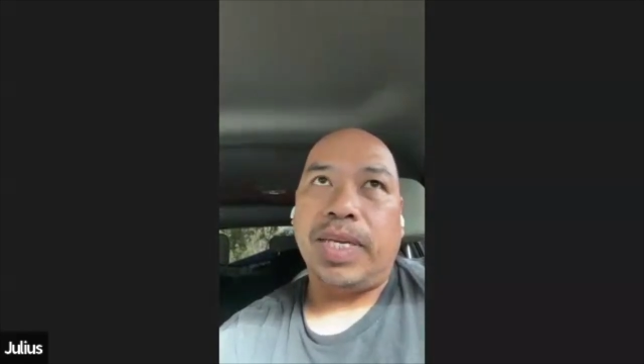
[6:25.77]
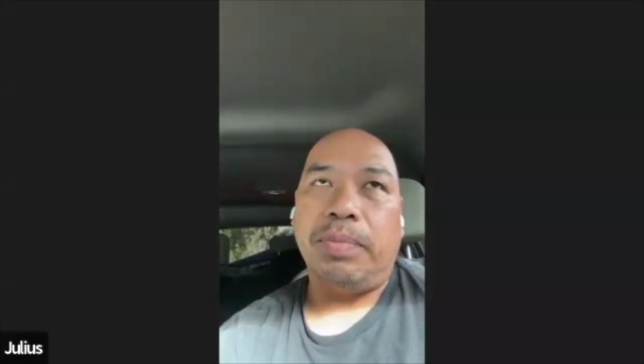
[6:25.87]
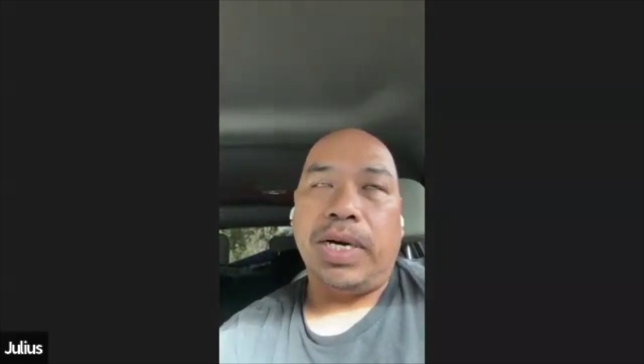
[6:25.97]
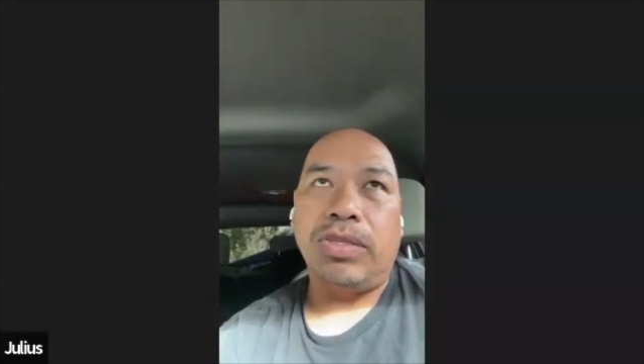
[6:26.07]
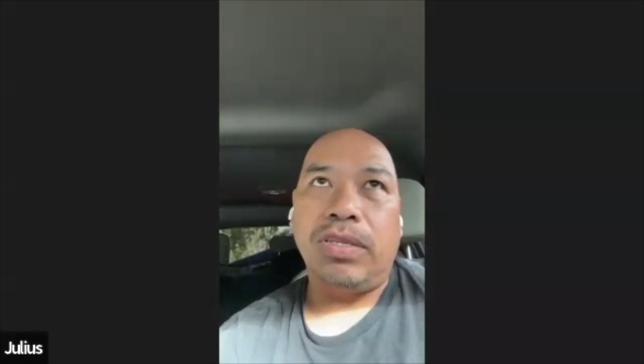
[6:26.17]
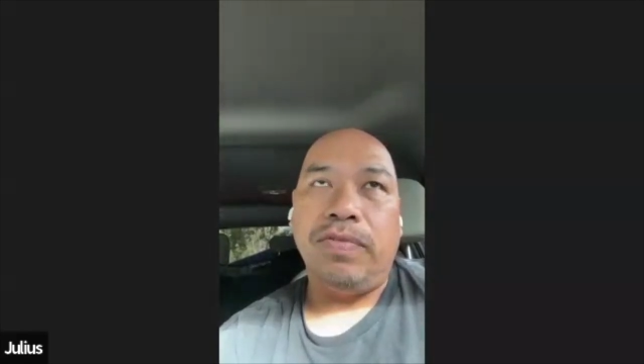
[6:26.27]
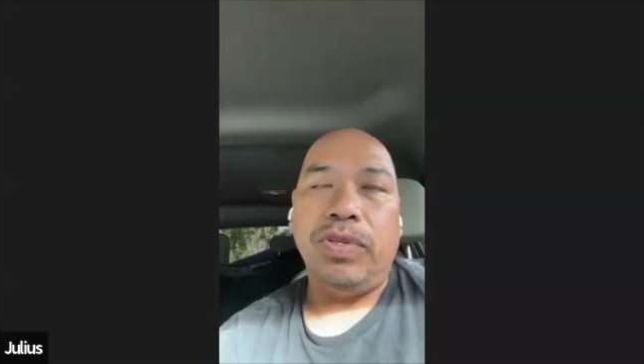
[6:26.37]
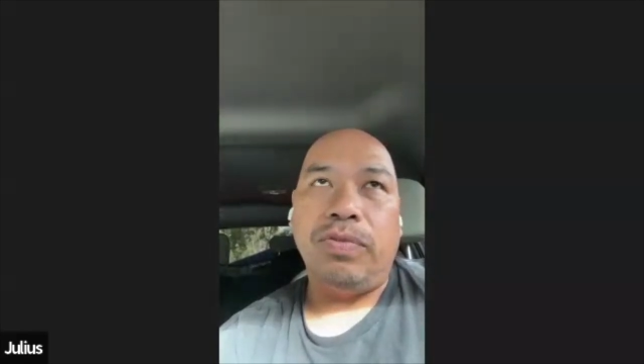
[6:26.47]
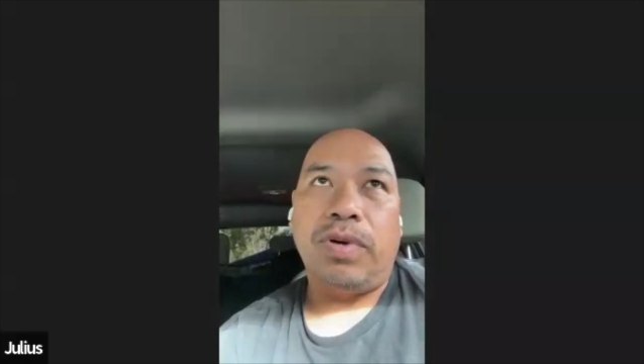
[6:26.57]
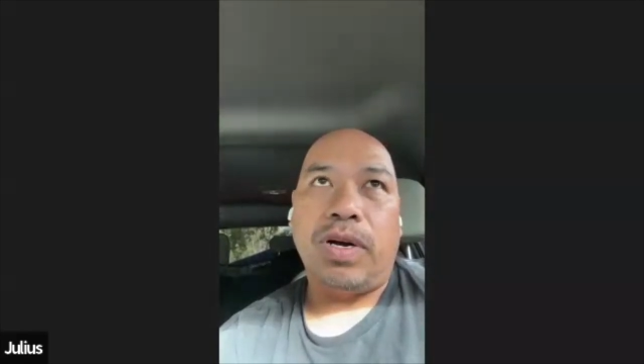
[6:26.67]
Mountain
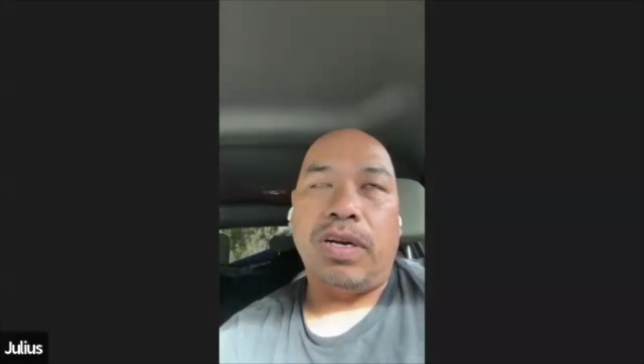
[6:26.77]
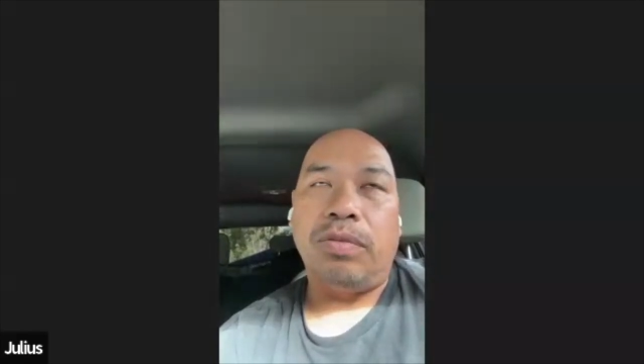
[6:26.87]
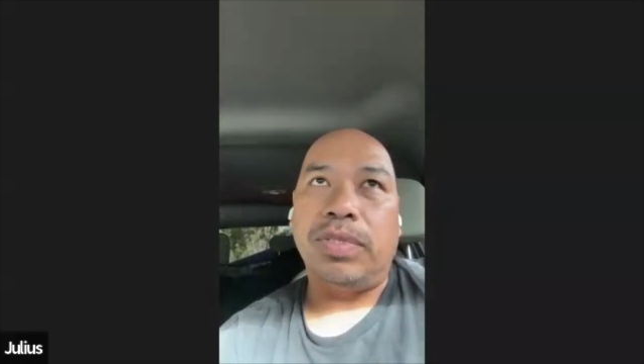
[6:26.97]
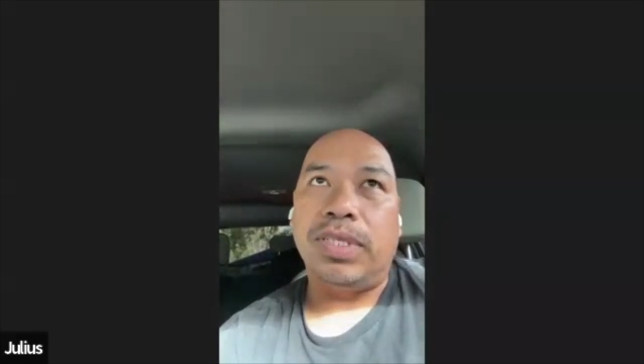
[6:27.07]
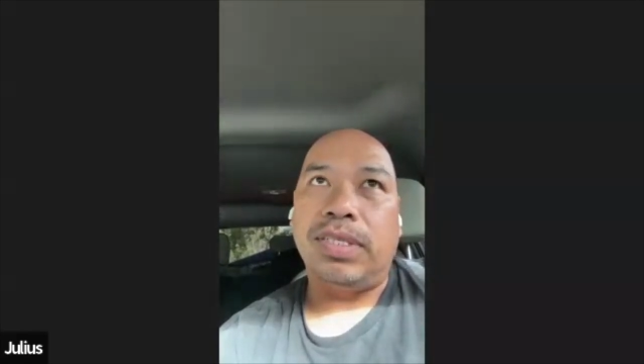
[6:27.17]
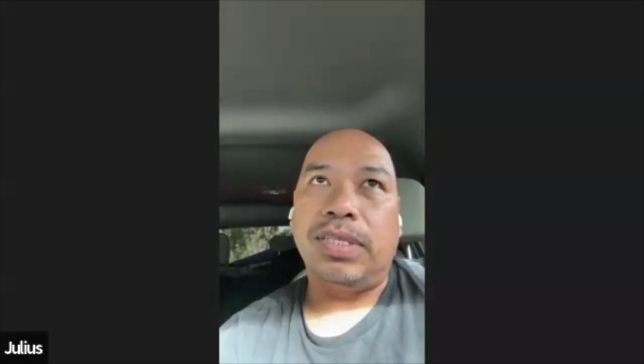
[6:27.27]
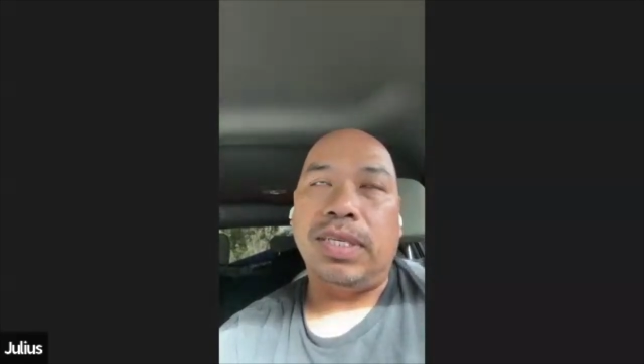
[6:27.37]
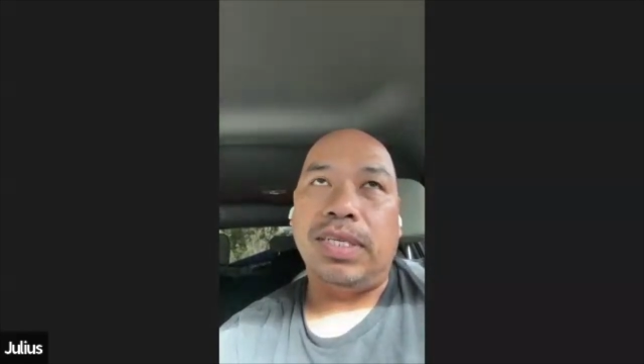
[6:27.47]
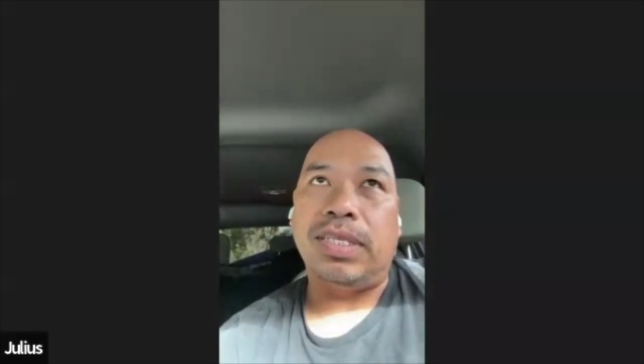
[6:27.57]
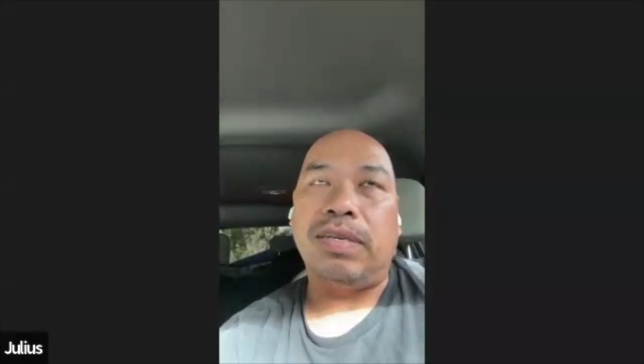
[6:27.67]
View Farms
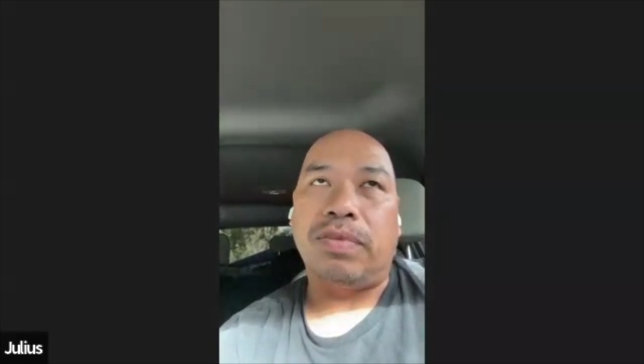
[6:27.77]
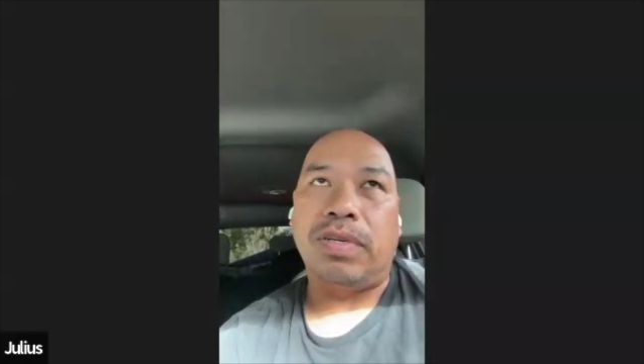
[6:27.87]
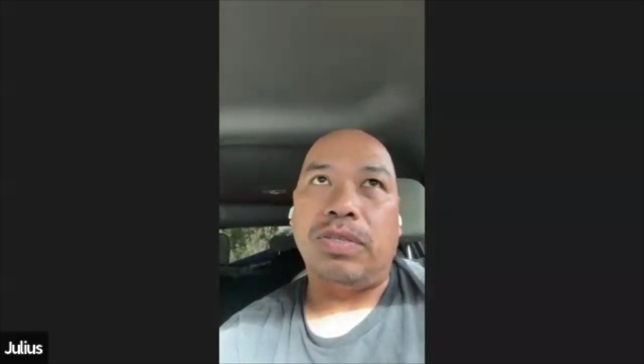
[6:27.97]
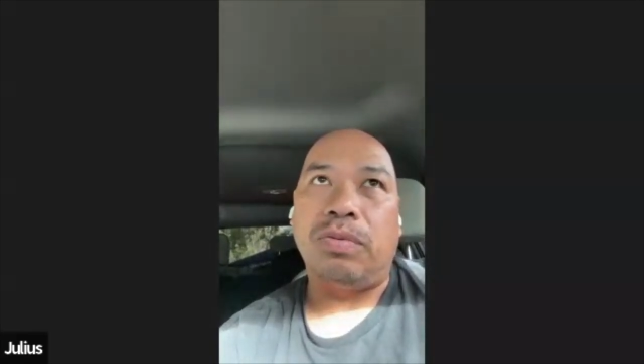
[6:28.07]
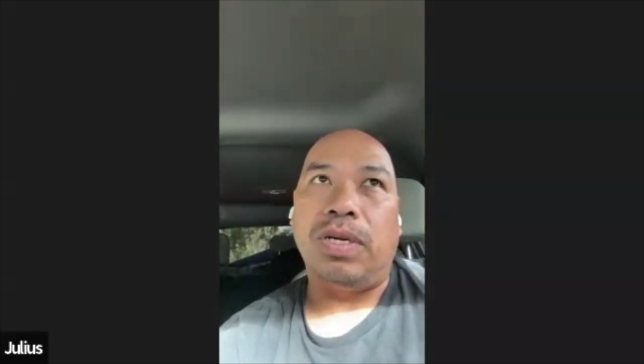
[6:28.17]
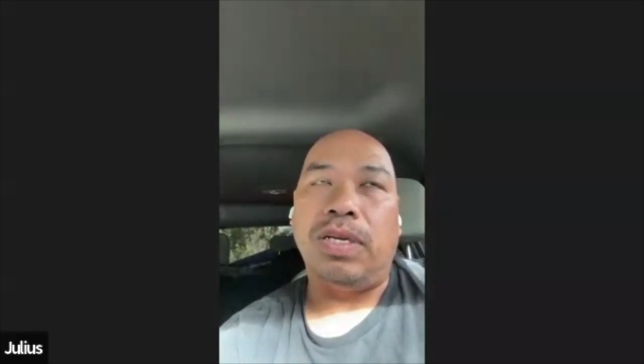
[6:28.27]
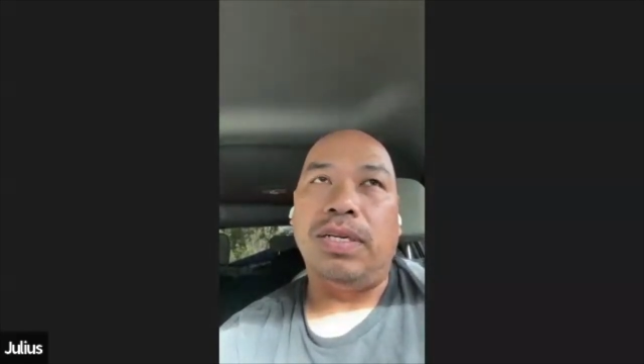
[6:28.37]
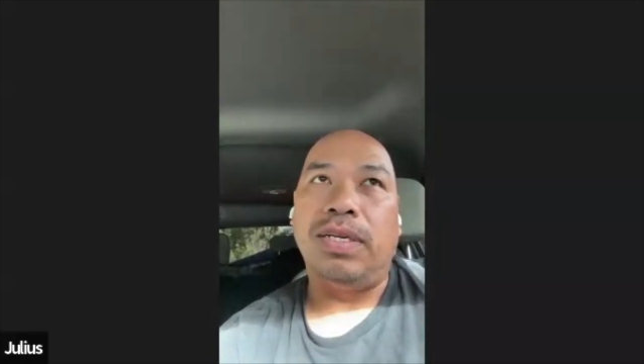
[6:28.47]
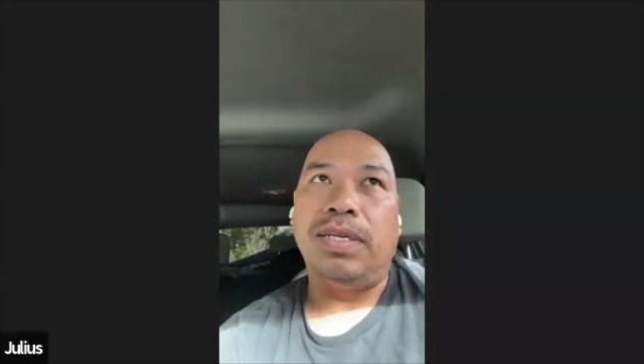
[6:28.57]
is the first one,